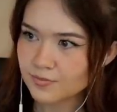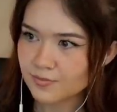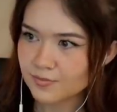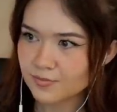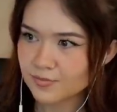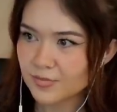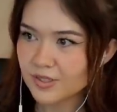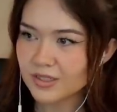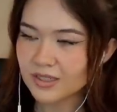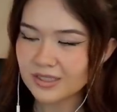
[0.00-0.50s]
Oh
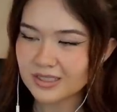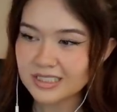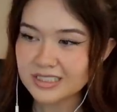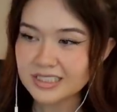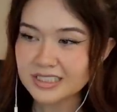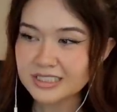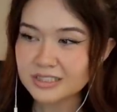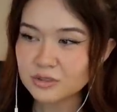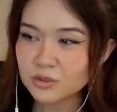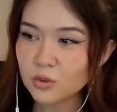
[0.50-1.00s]
my god, this
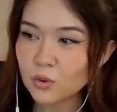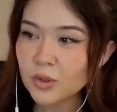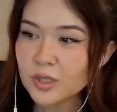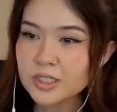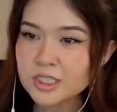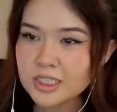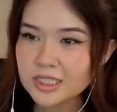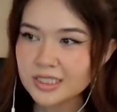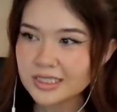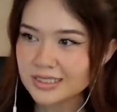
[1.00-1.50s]
is
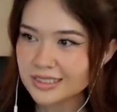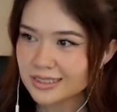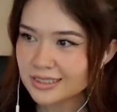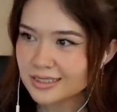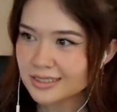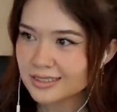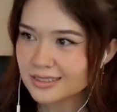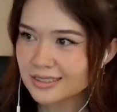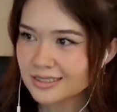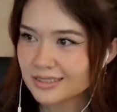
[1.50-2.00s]

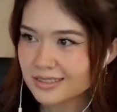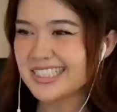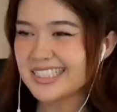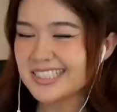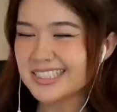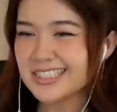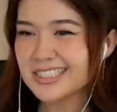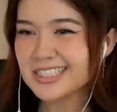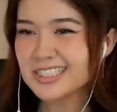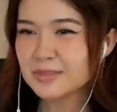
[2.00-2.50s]
gorgeous!
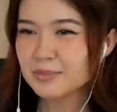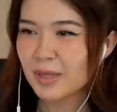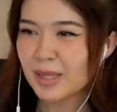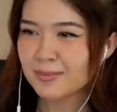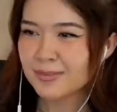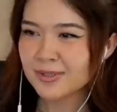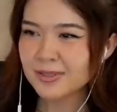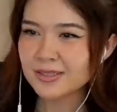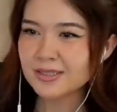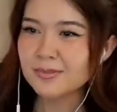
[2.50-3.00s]
Is this
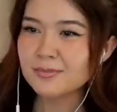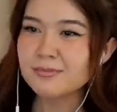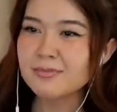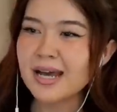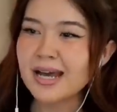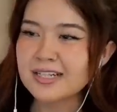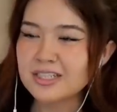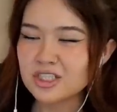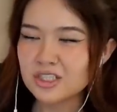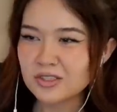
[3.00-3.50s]
paper gonna
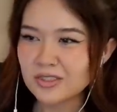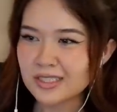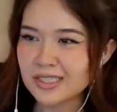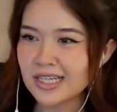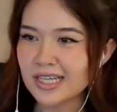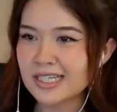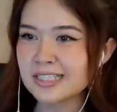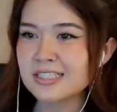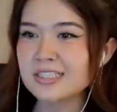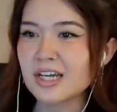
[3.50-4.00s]
magically
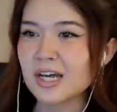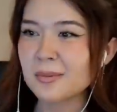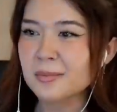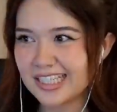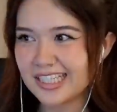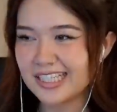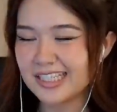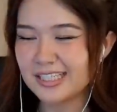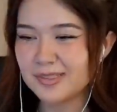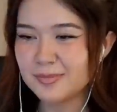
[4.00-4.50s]
end up
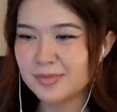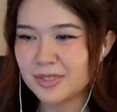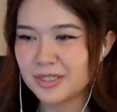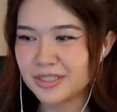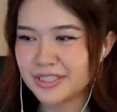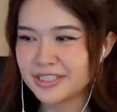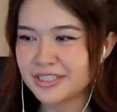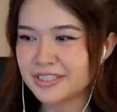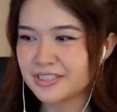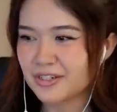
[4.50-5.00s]
in the
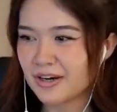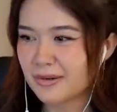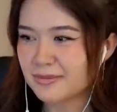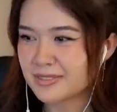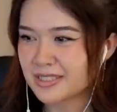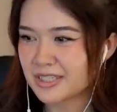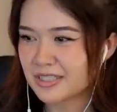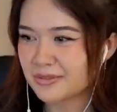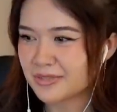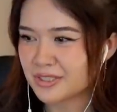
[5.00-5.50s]
person's arms that
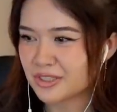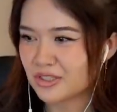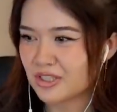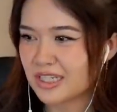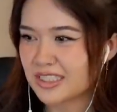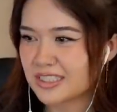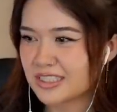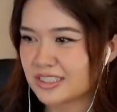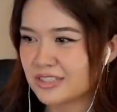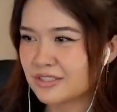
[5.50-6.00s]
it was
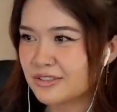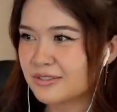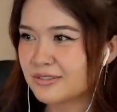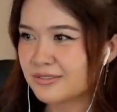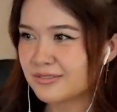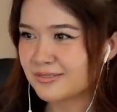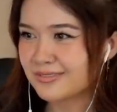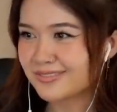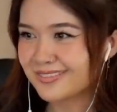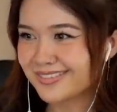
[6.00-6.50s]
addressed to?
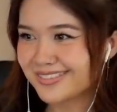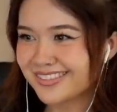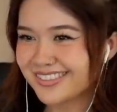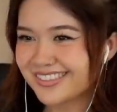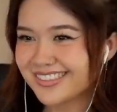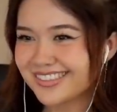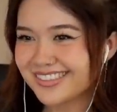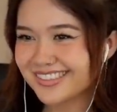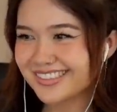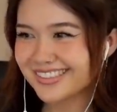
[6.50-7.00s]

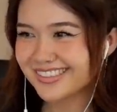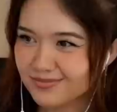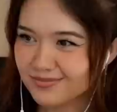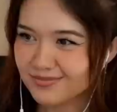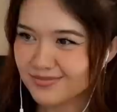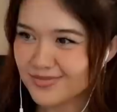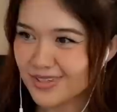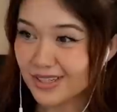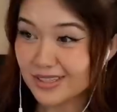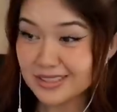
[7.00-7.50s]

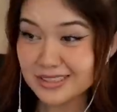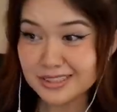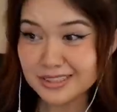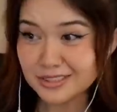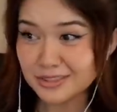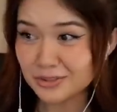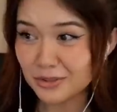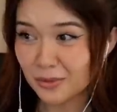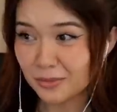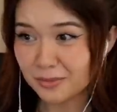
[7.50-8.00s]
Yeah, this is
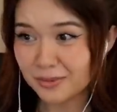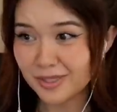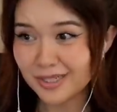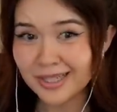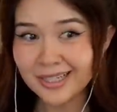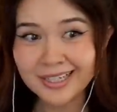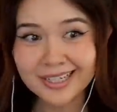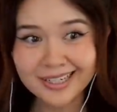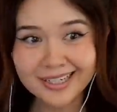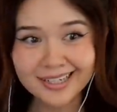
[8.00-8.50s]
so
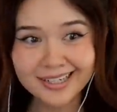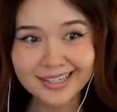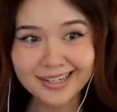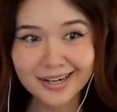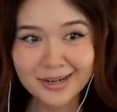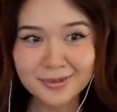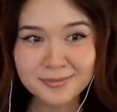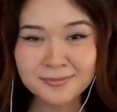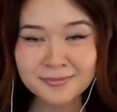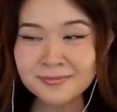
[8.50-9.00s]
pretty.
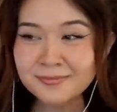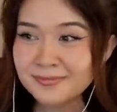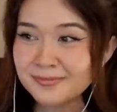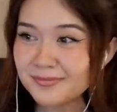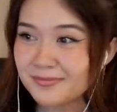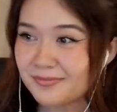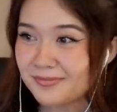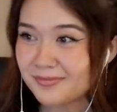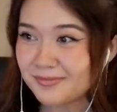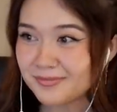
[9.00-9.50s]
I'm...
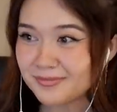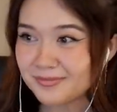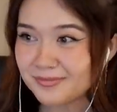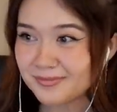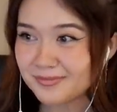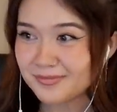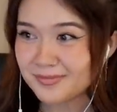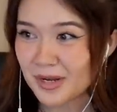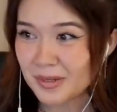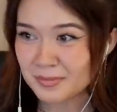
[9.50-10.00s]

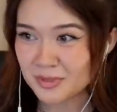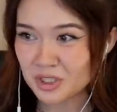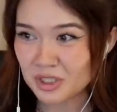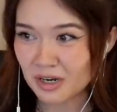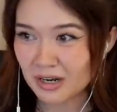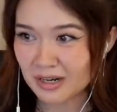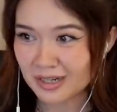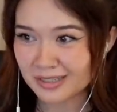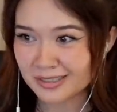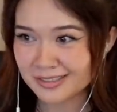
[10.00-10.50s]
I'm
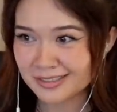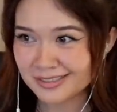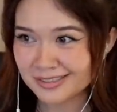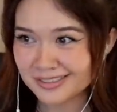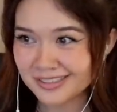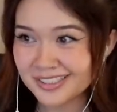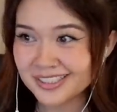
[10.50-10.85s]
shocked.